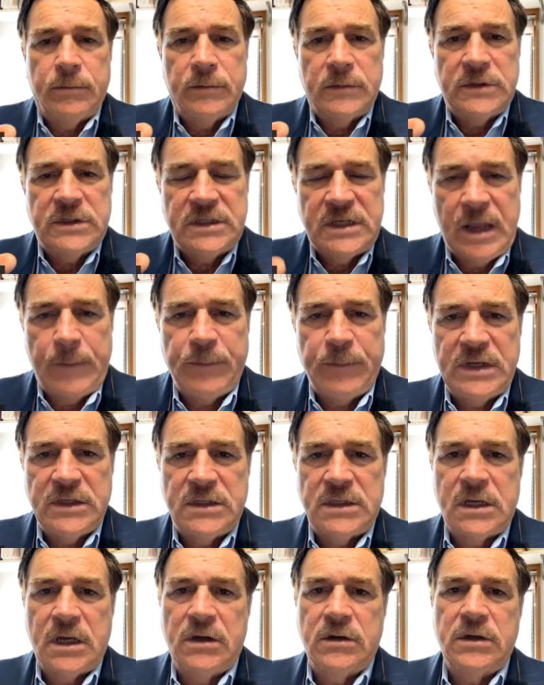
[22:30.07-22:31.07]
stepping
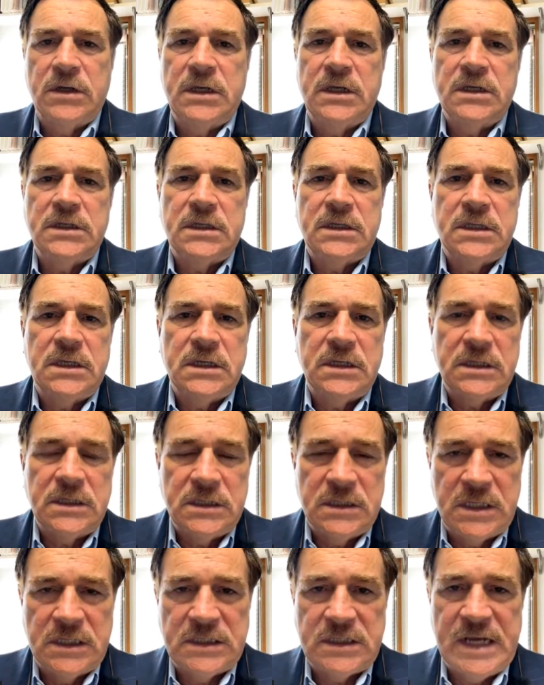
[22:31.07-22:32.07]
stone is the
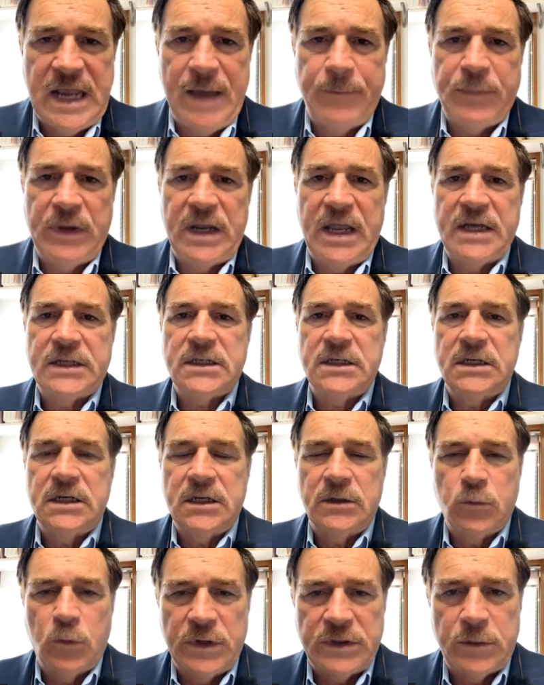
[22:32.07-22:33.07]
snap election
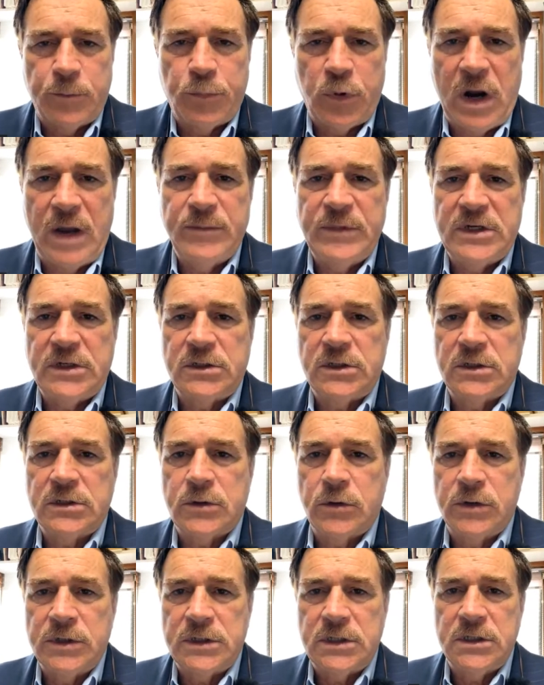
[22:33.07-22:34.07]
and what the prime minister is
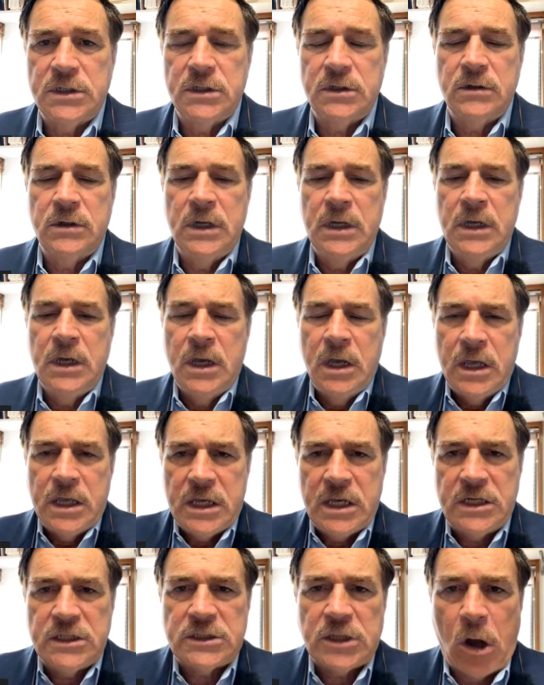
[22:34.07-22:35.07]
going to do,
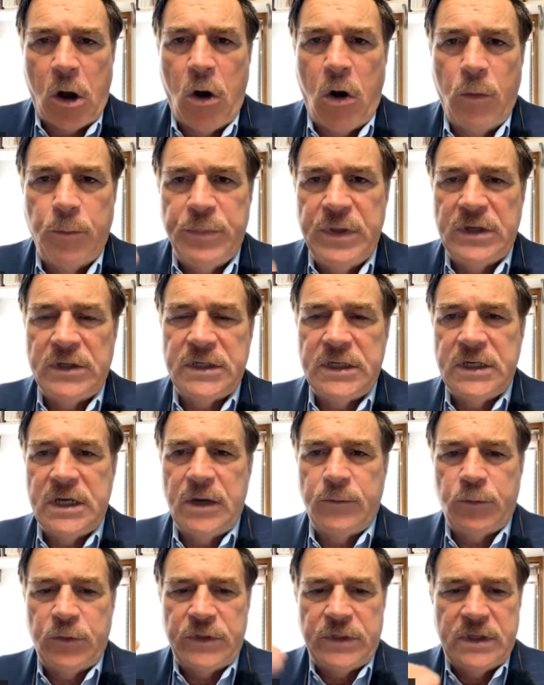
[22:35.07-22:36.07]
it is all building
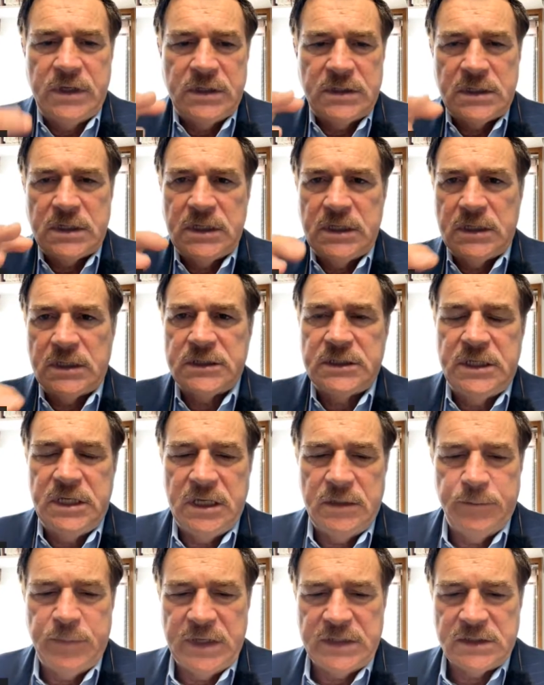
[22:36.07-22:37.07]
up with these little
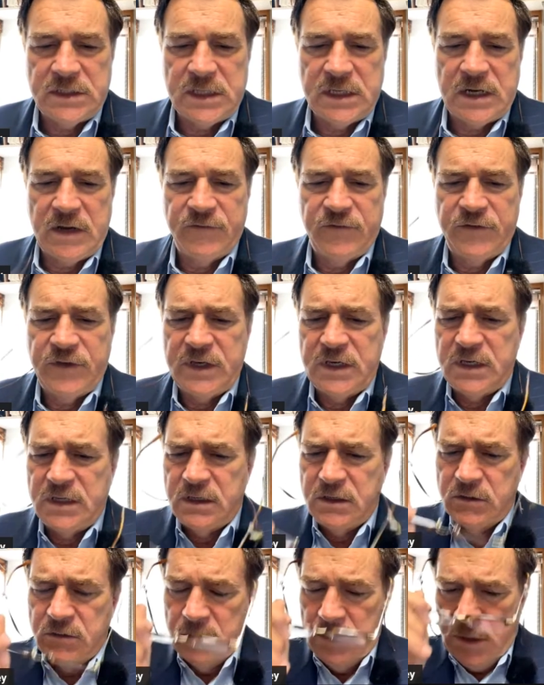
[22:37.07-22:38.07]
tidbits that I'm feeding
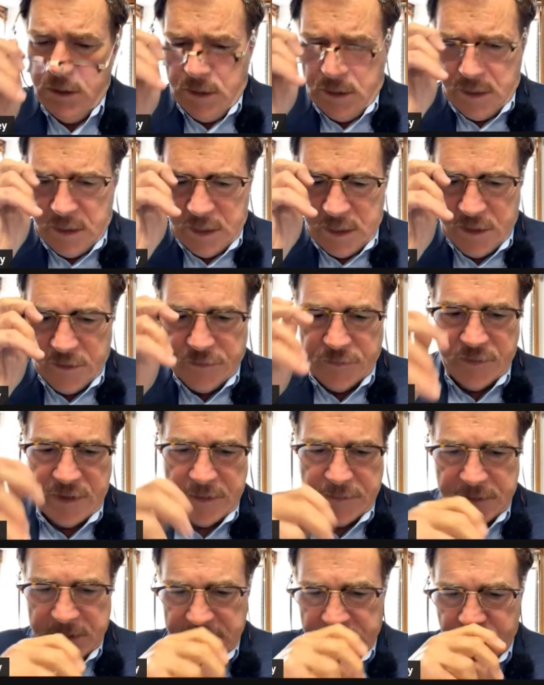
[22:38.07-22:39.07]
you
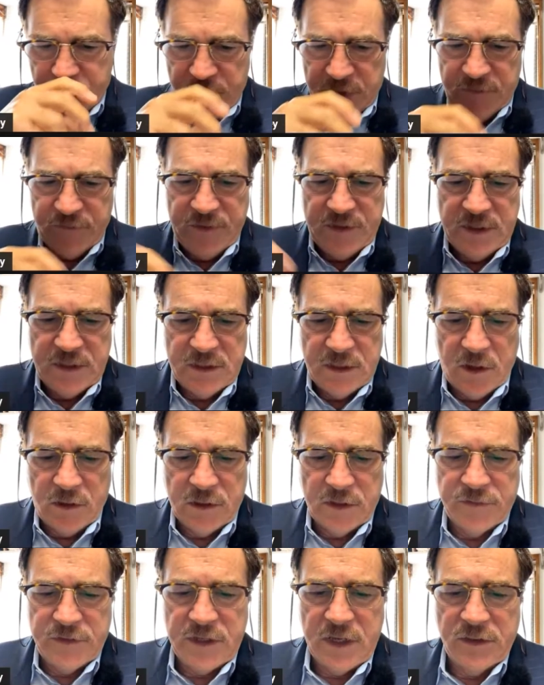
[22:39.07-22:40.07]
throughout this briefing and all
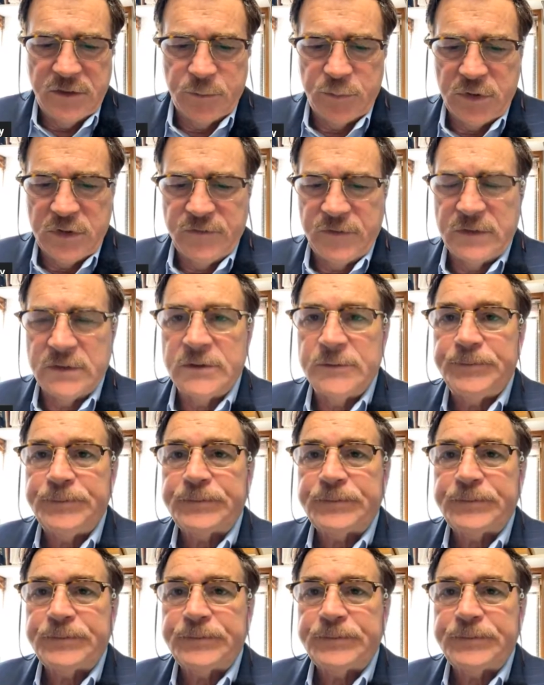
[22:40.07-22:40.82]
of the other briefings.